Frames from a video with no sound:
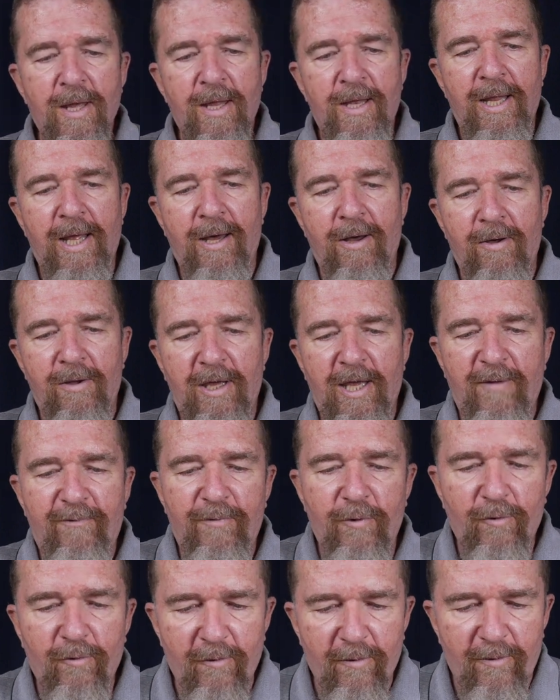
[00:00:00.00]
Now,
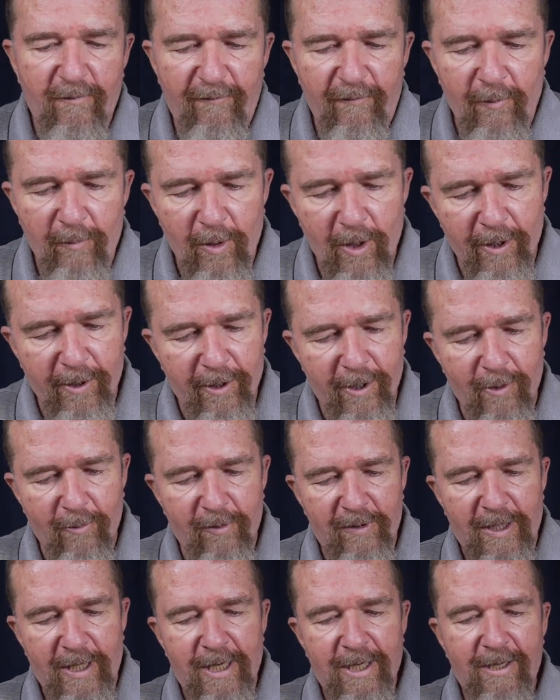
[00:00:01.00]
if you're familiar
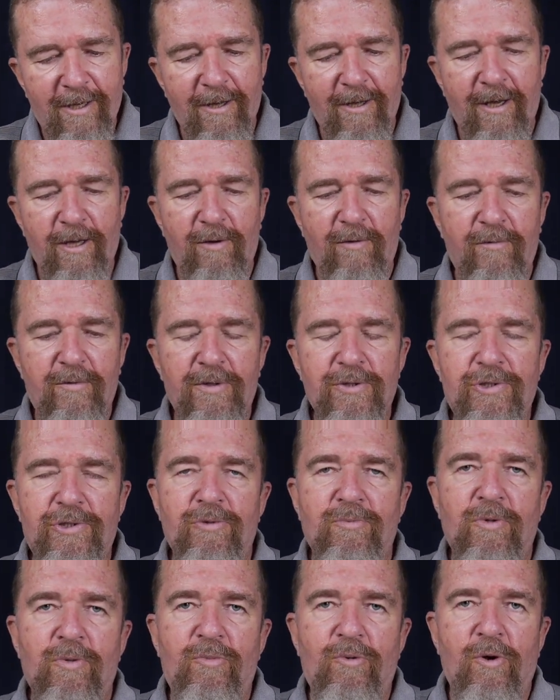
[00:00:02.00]
with any kind of
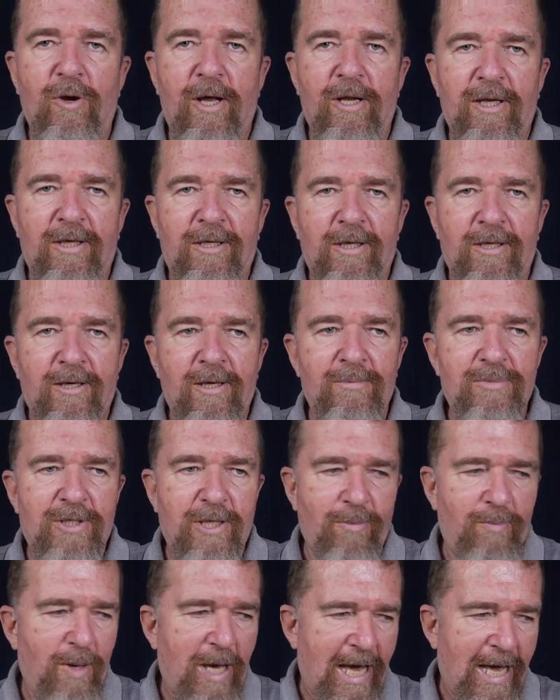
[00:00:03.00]
consumer product that comes
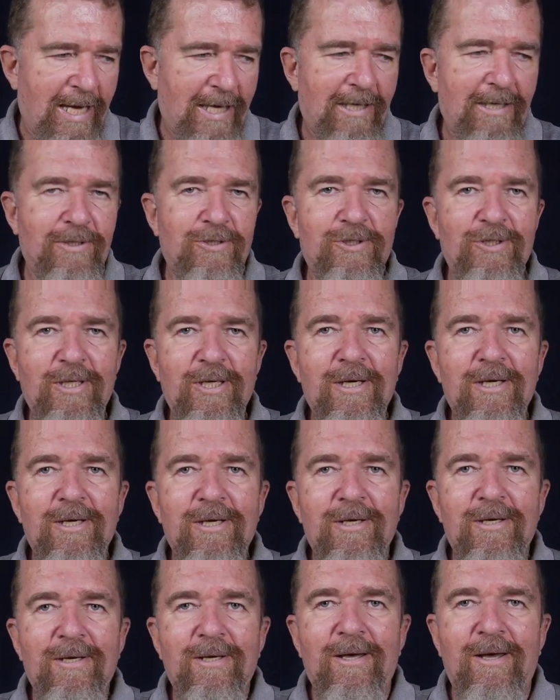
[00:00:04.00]
in a package,
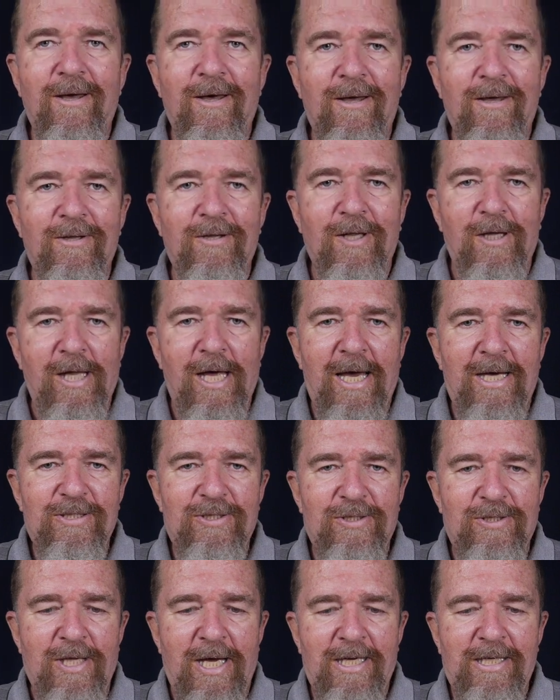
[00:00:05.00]
uh, in the
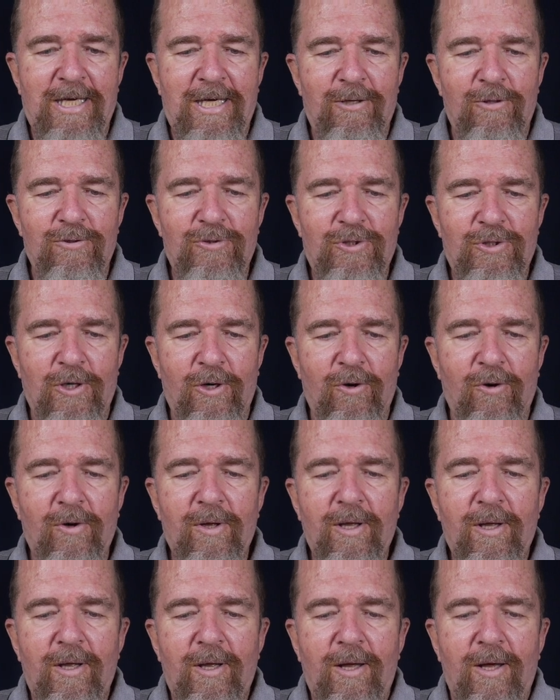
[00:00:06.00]
last decade or so,
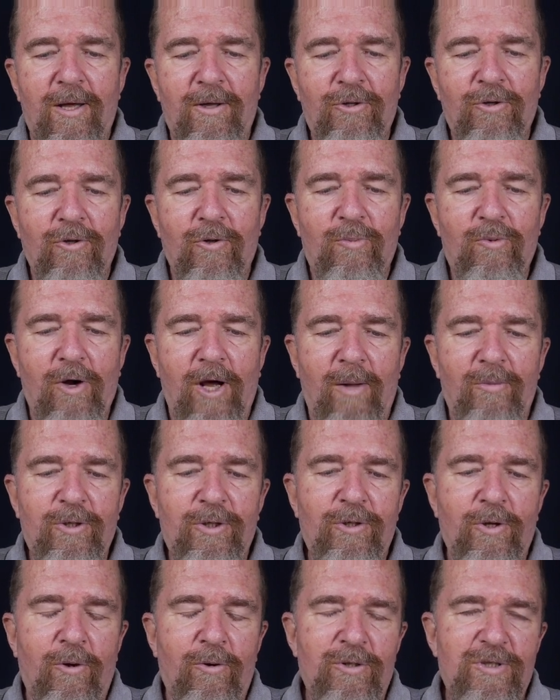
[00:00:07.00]
uh, you'll
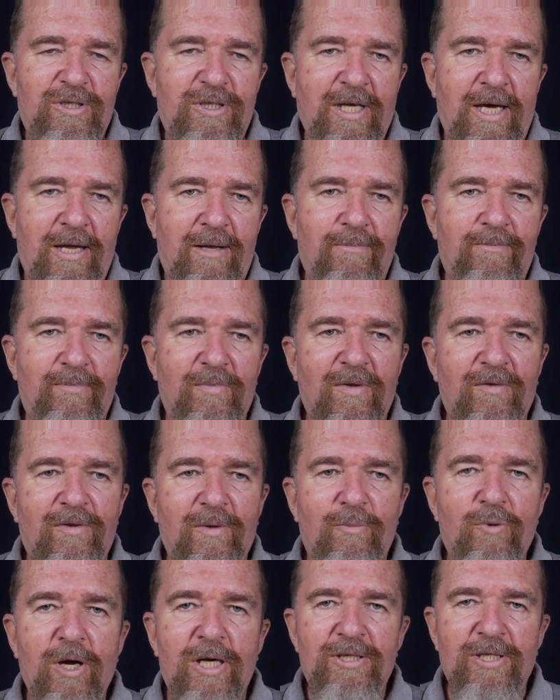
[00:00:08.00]
probably notice that
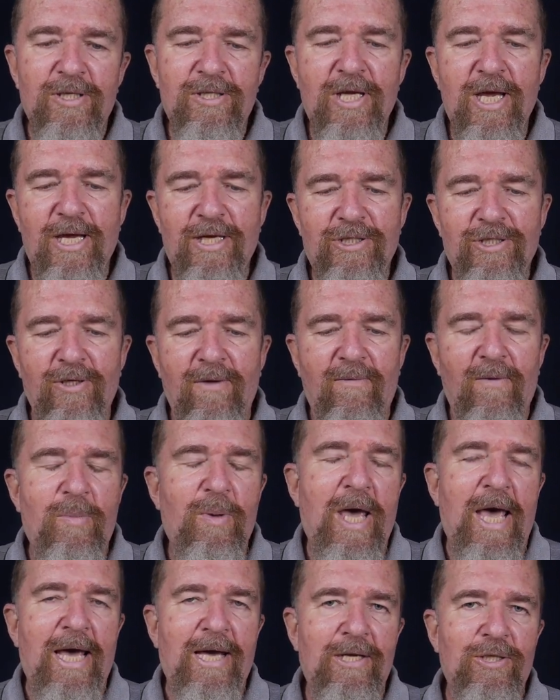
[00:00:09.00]
the presentation of the
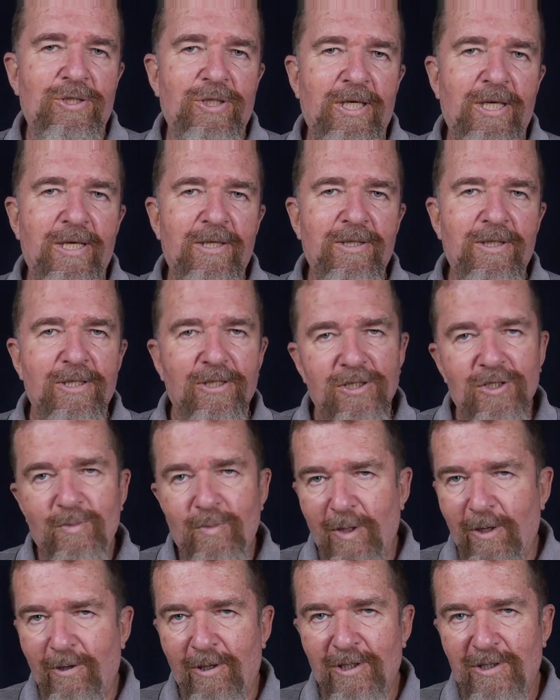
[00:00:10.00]
packaging and the
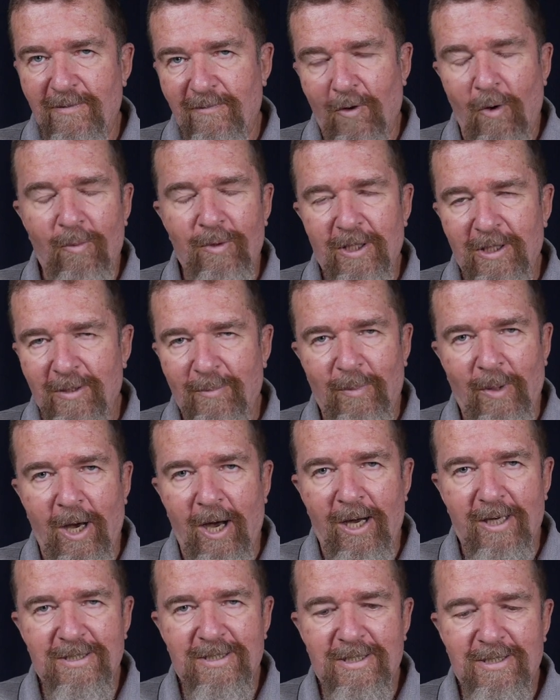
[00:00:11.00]
experience of opening the
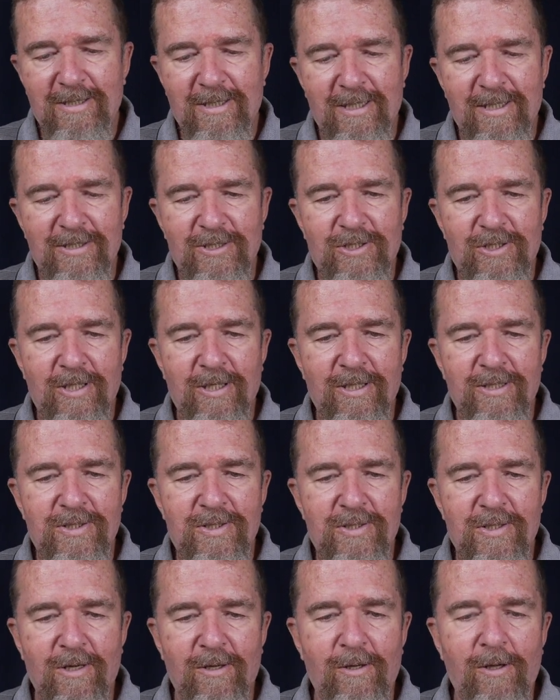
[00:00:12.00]
box is
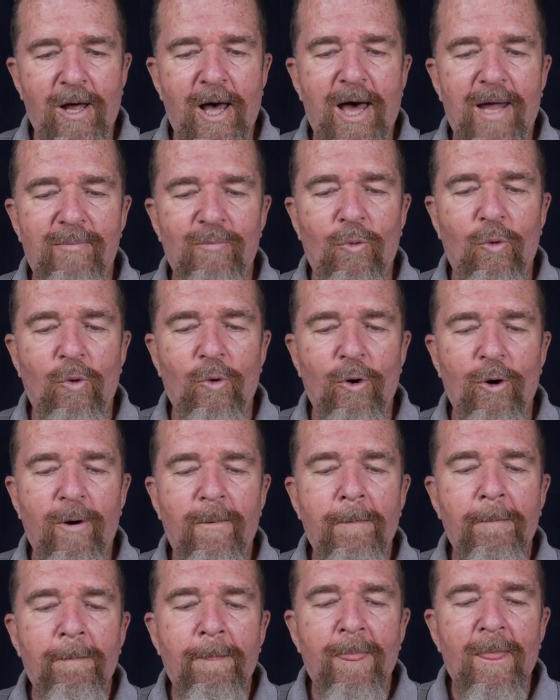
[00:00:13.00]
is a lot
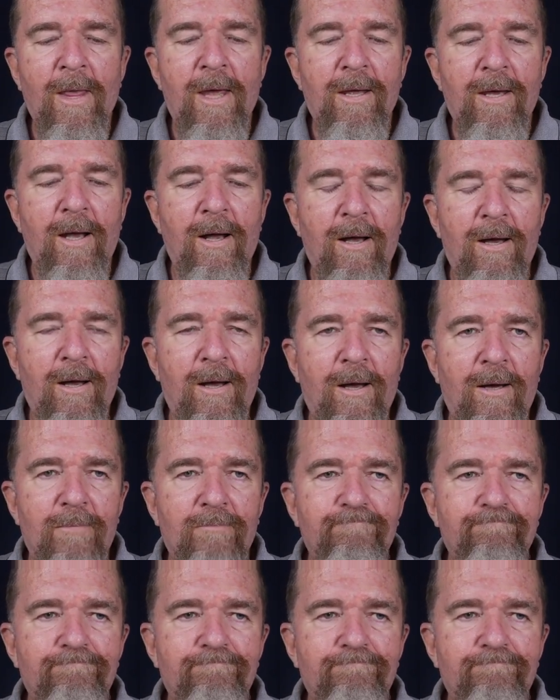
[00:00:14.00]
more uh,